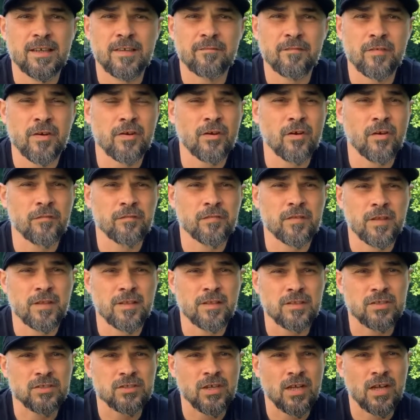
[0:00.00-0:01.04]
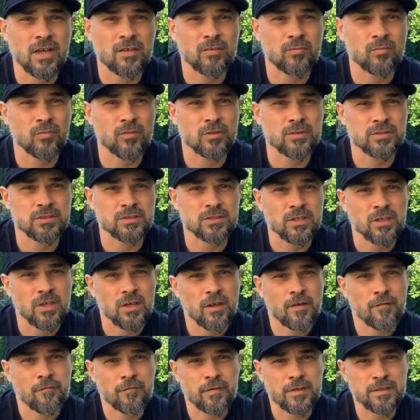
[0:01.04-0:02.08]
very often the child was
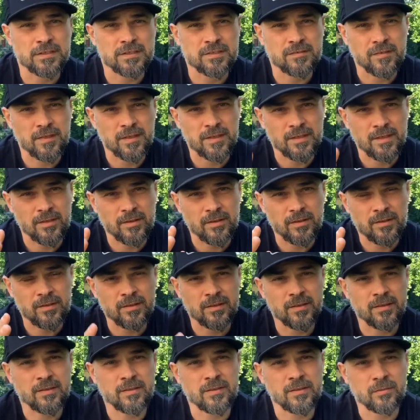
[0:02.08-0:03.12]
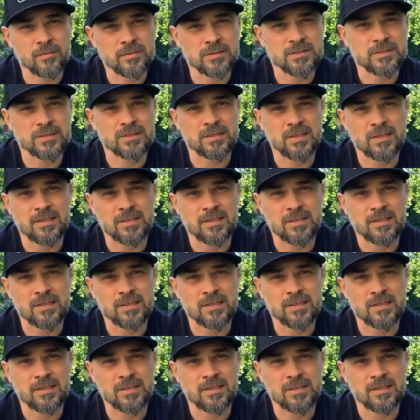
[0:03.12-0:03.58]
first thing there was